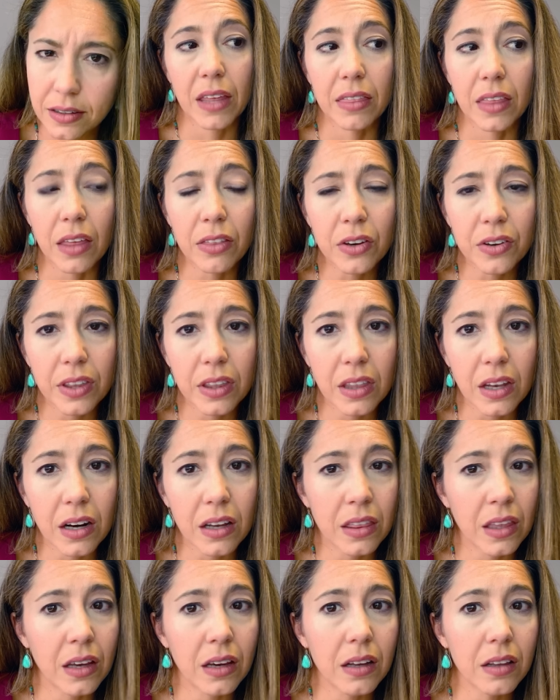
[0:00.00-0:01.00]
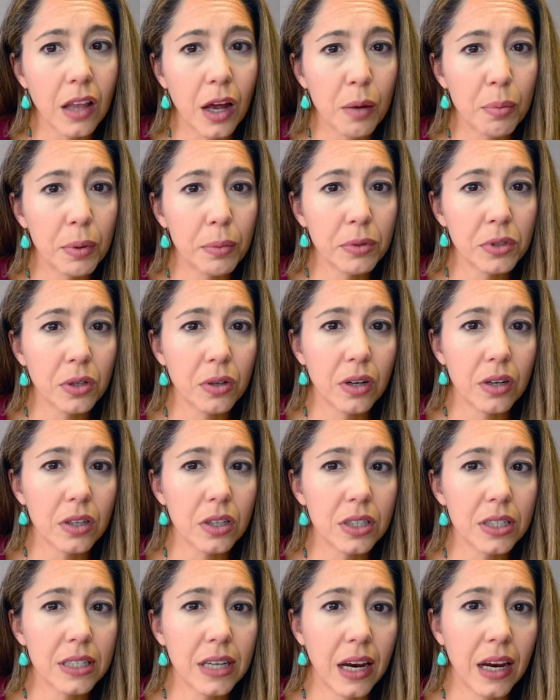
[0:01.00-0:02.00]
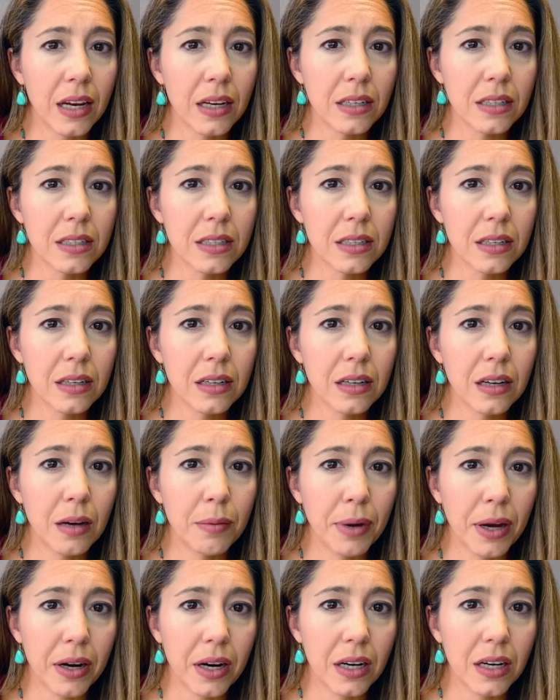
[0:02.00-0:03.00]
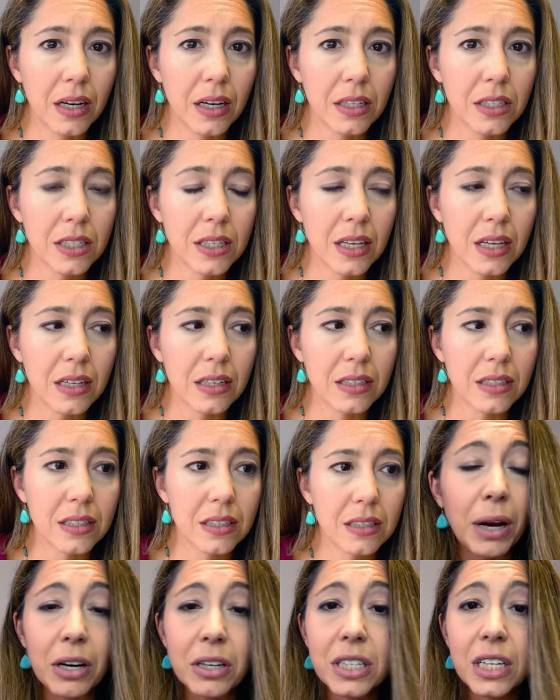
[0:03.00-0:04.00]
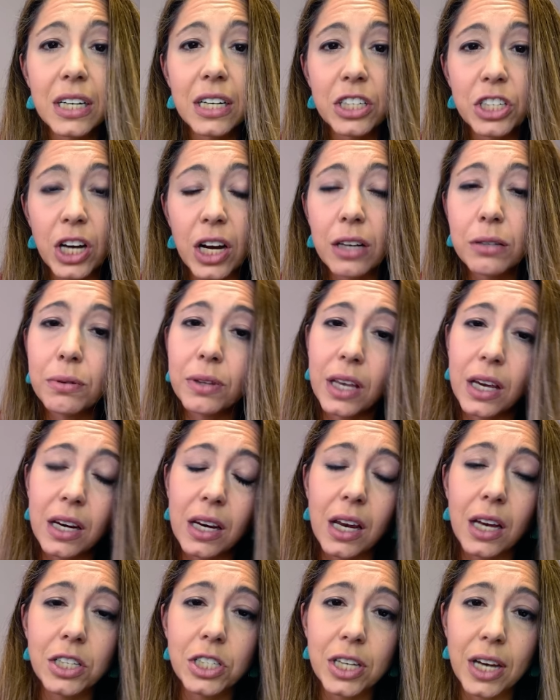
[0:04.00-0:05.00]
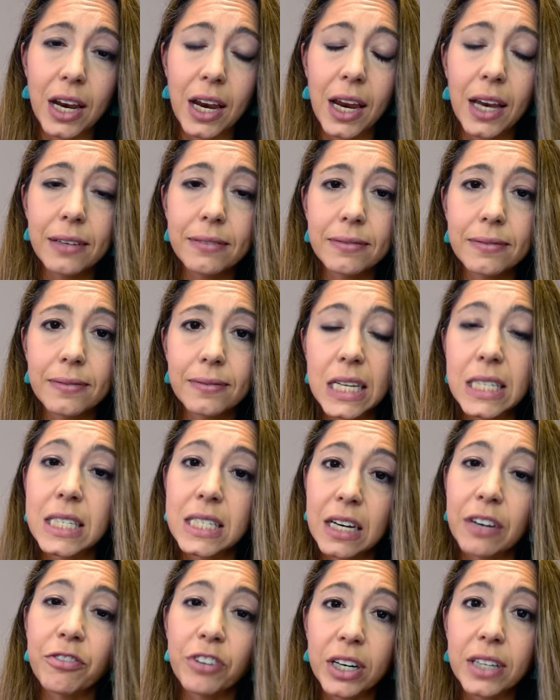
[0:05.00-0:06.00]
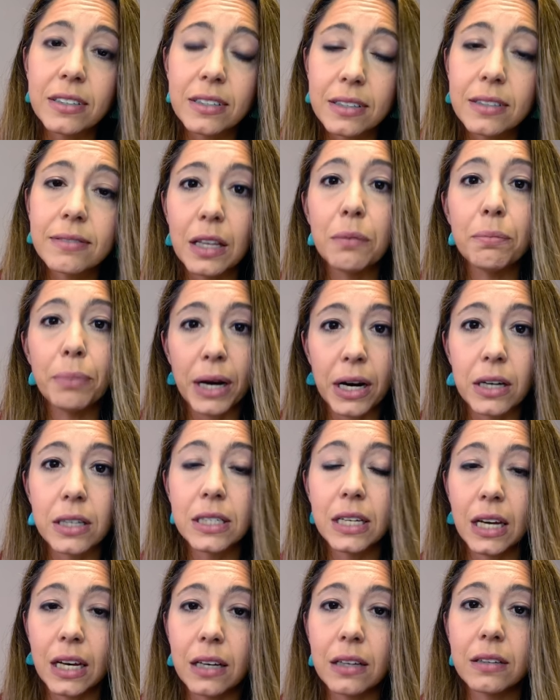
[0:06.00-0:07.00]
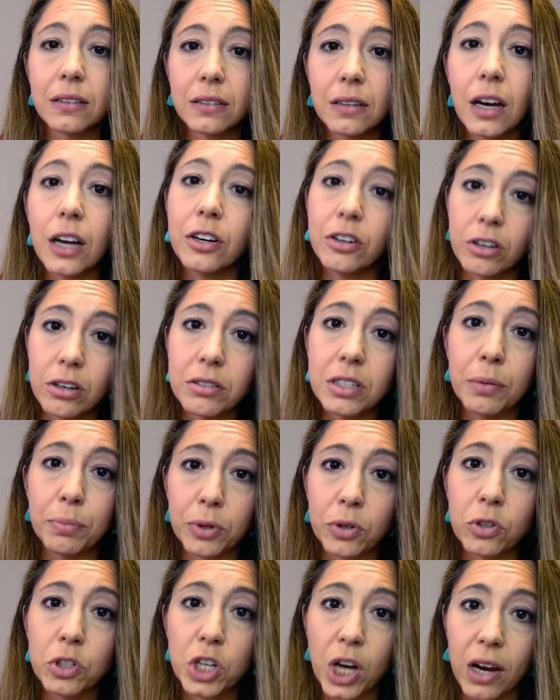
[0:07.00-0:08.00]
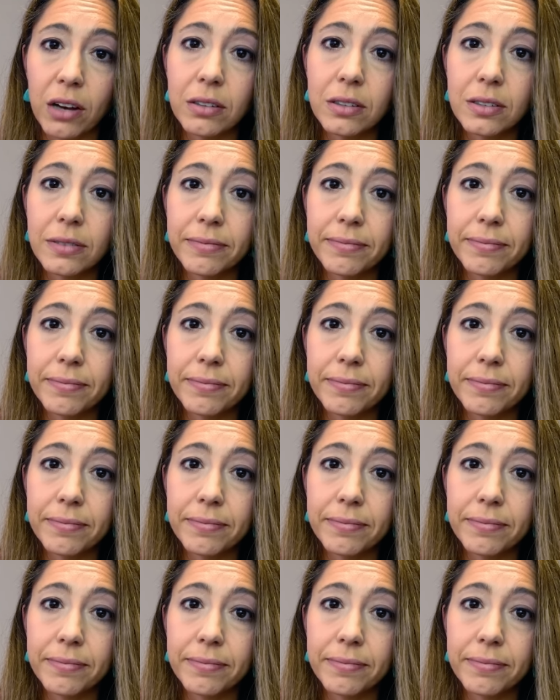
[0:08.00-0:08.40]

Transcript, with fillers: The other thing that I think a lot of people don't understand about A D H D is parenting a child with A D H D is different than parenting a neurotypical child.